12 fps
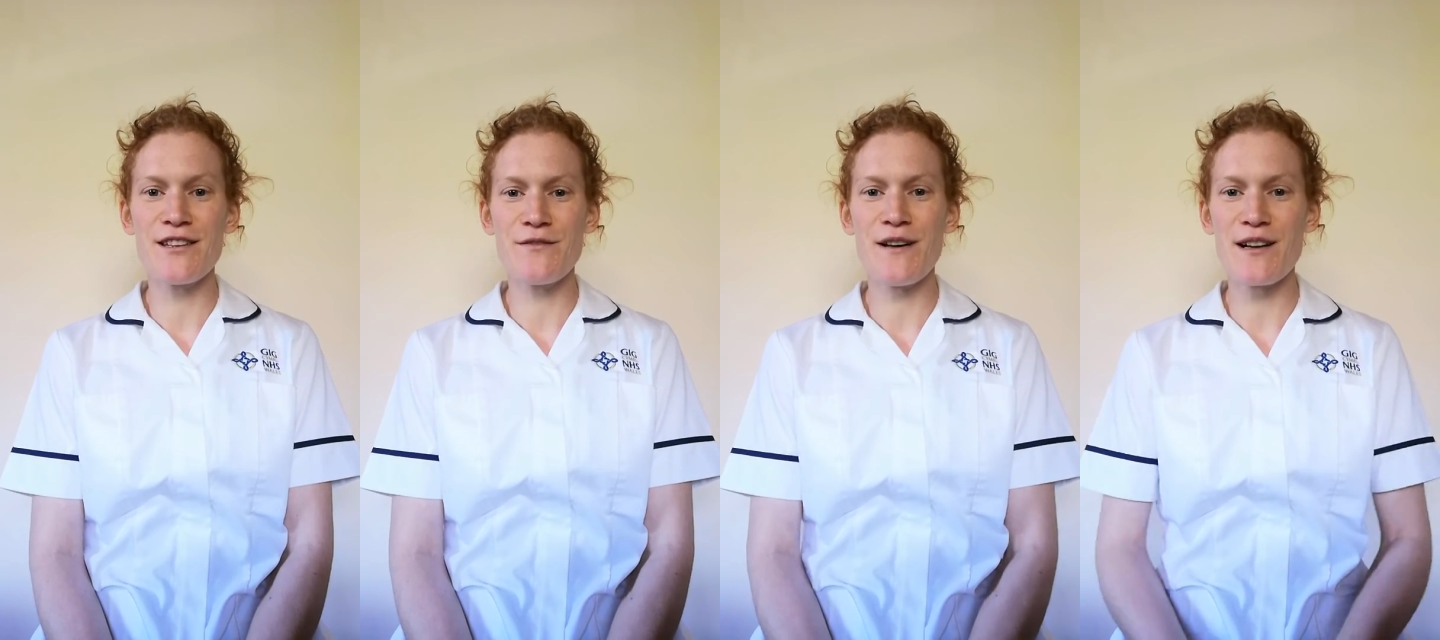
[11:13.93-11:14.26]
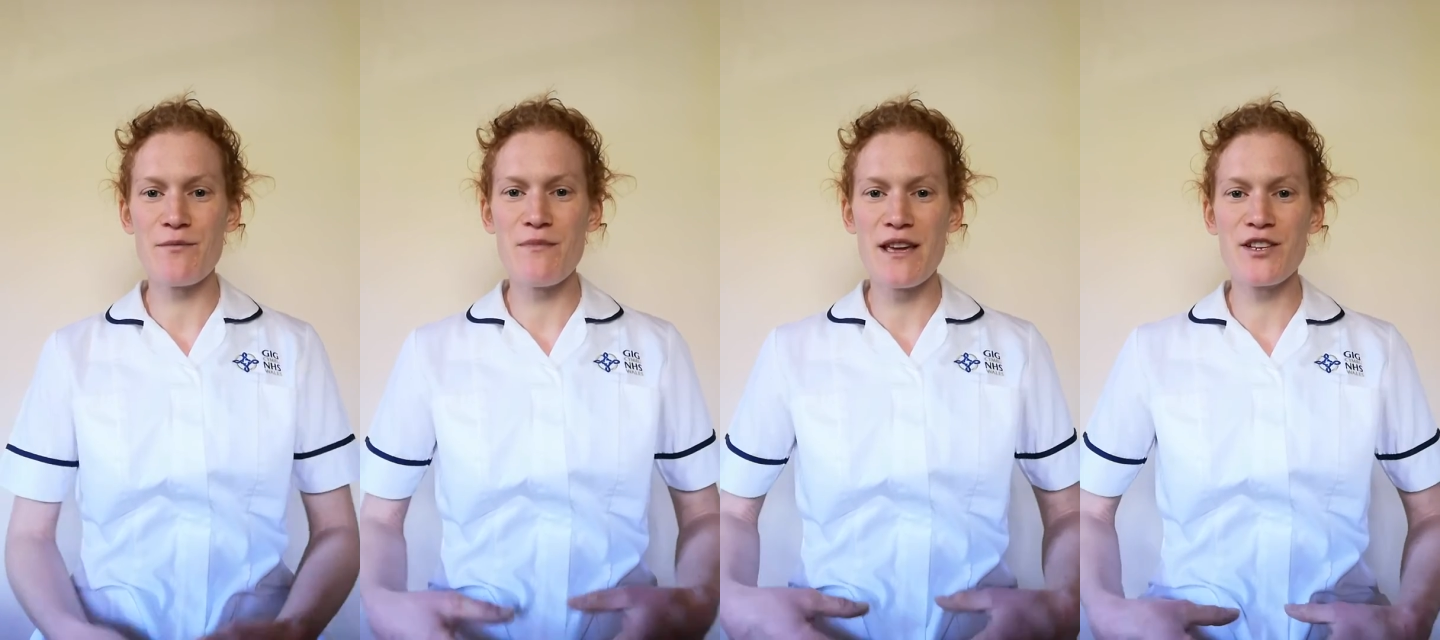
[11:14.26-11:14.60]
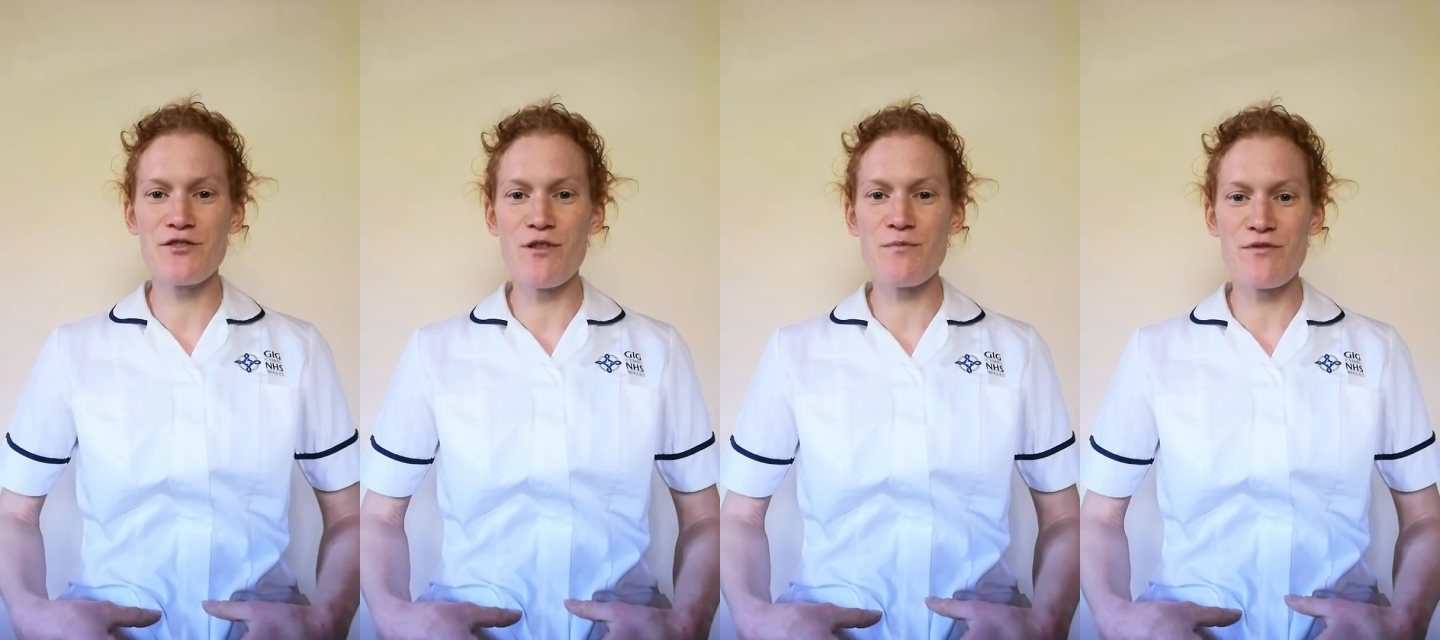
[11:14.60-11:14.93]
You've had a
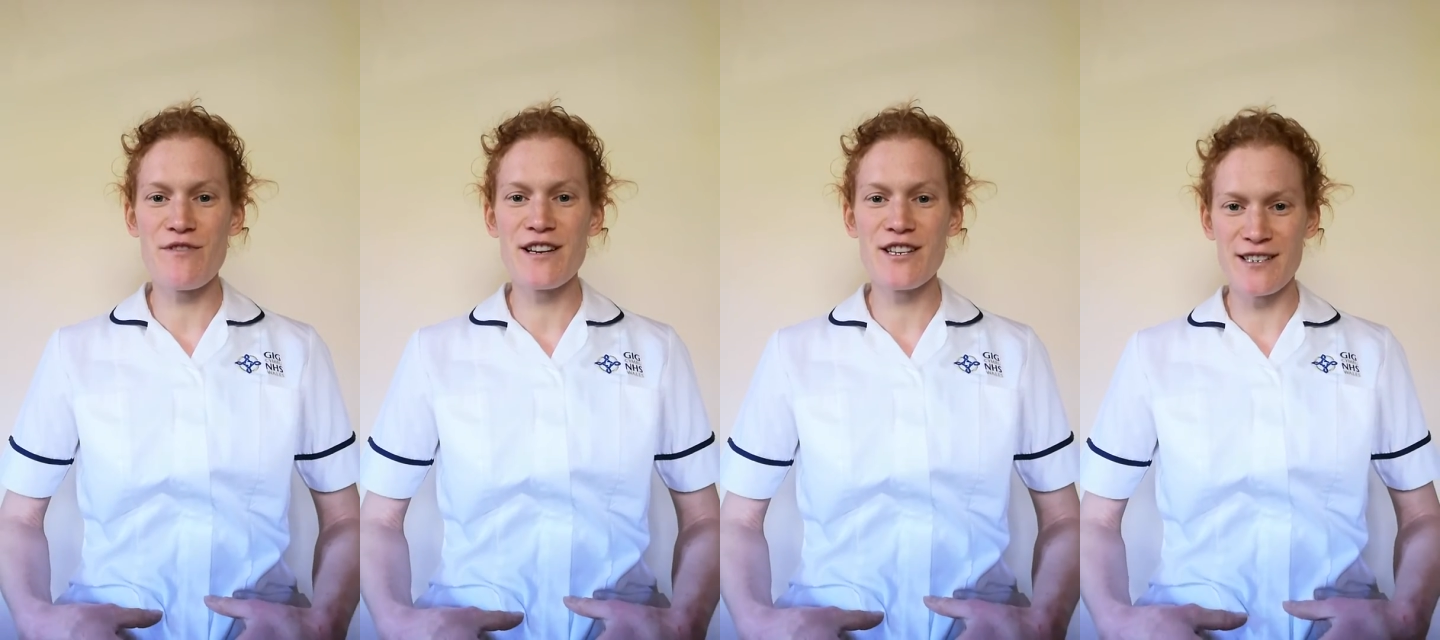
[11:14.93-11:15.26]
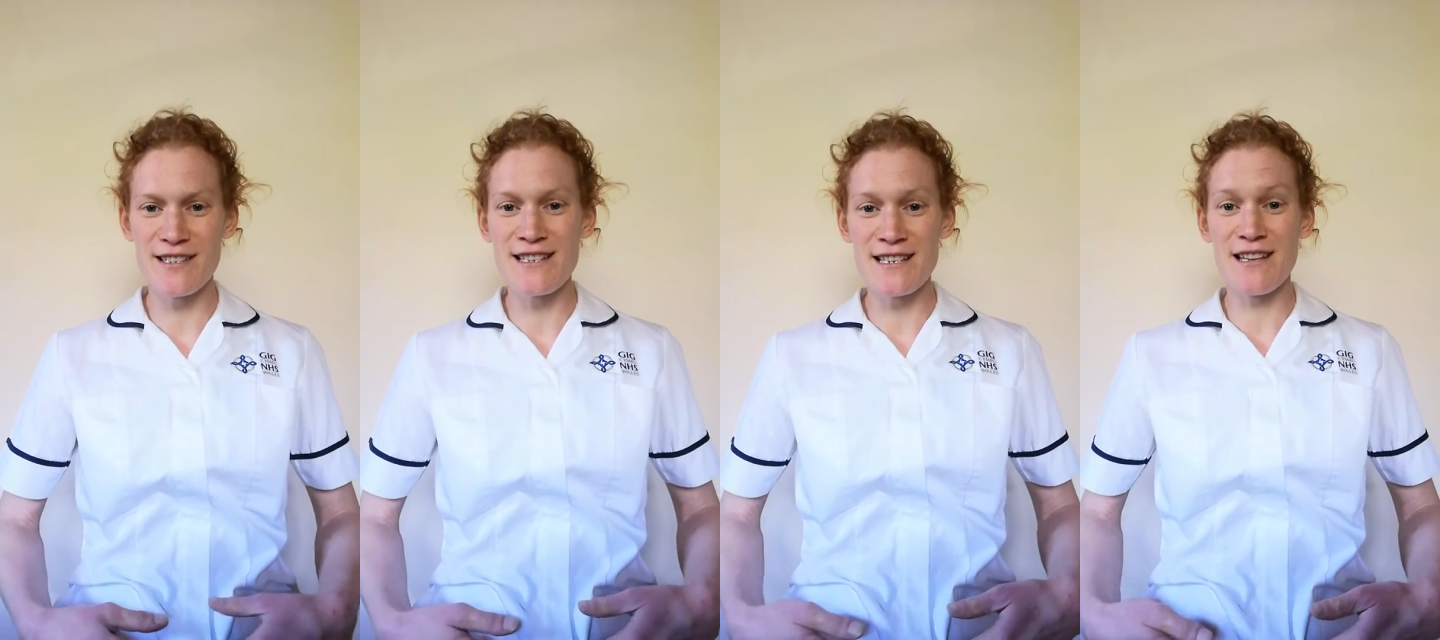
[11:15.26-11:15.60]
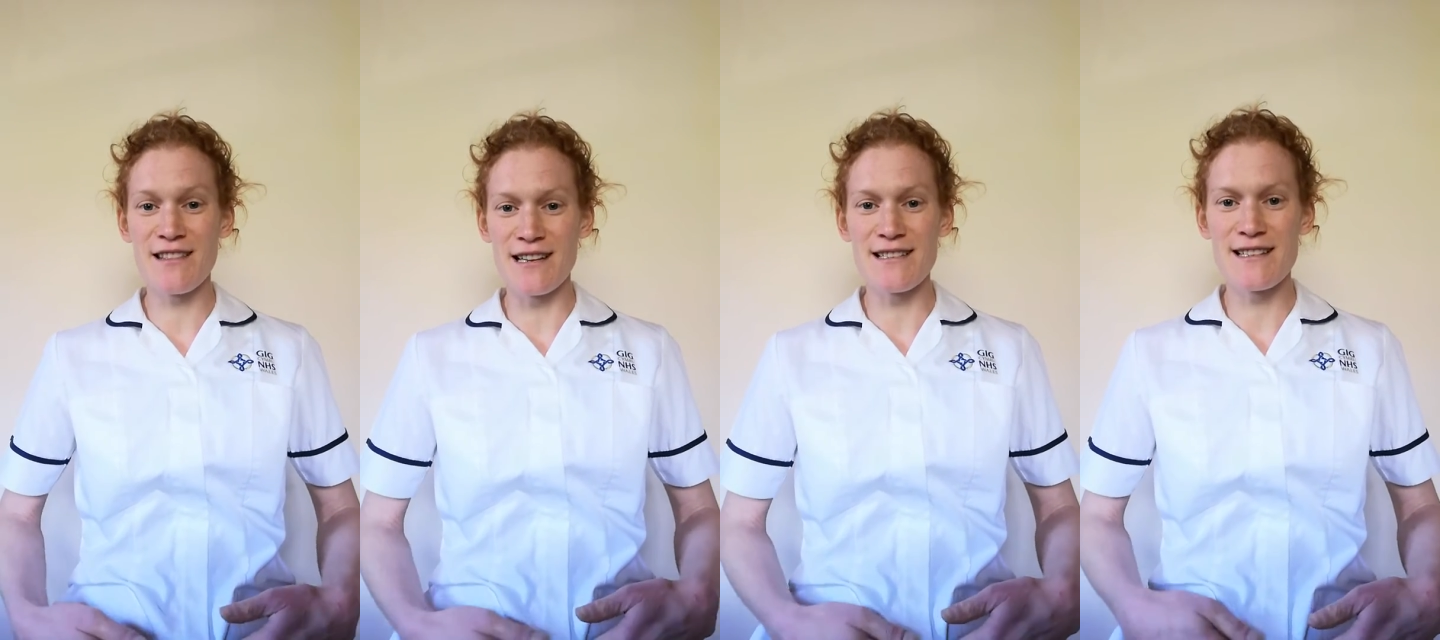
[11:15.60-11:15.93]
major operation
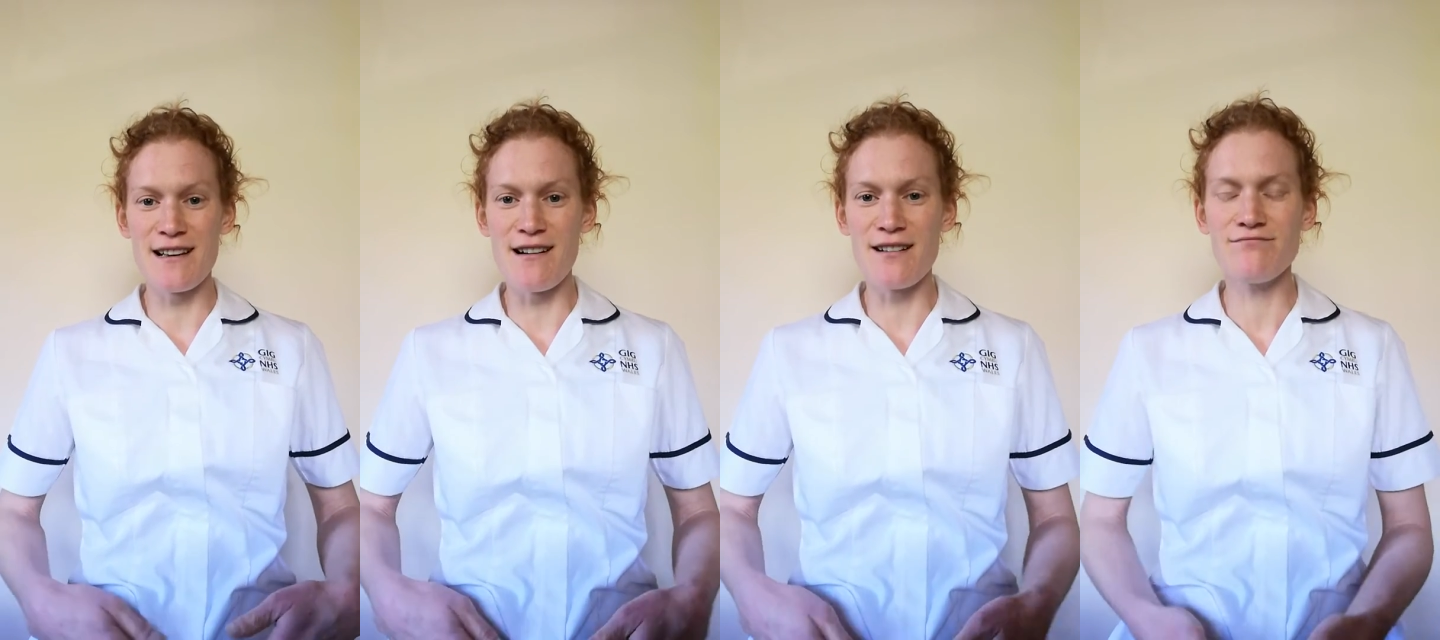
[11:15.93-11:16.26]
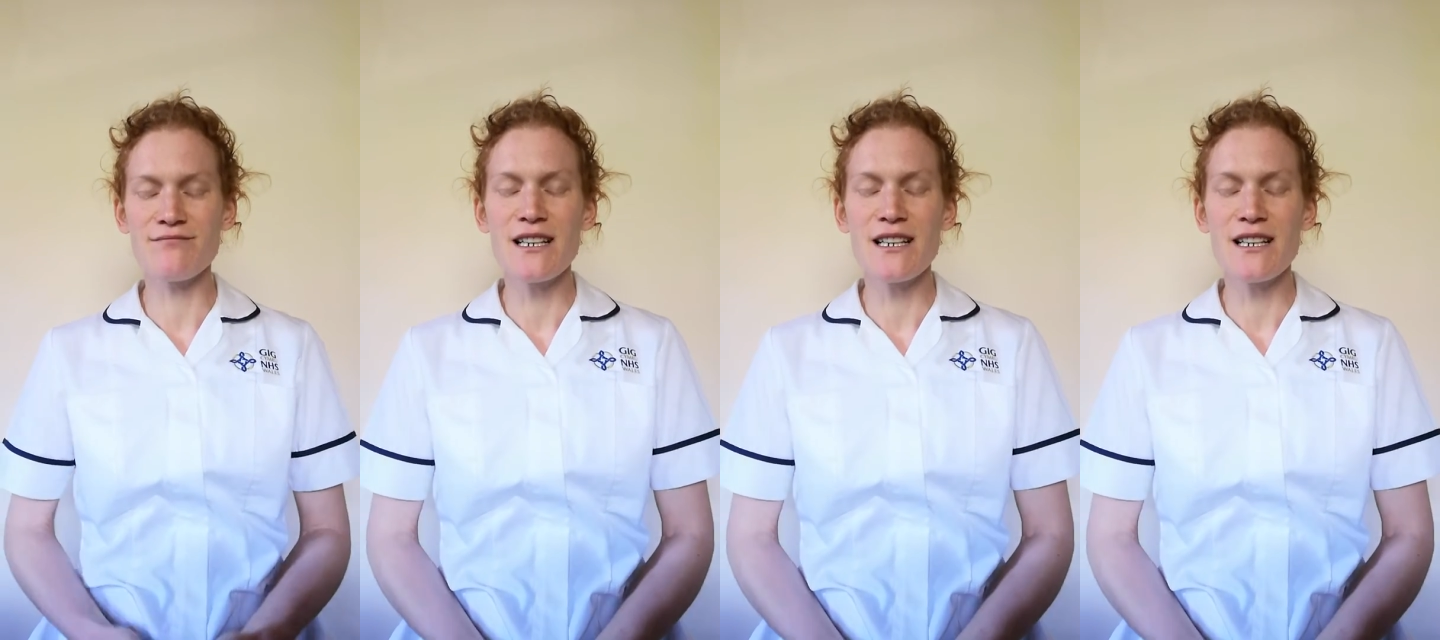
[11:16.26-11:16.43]
underneath that scar.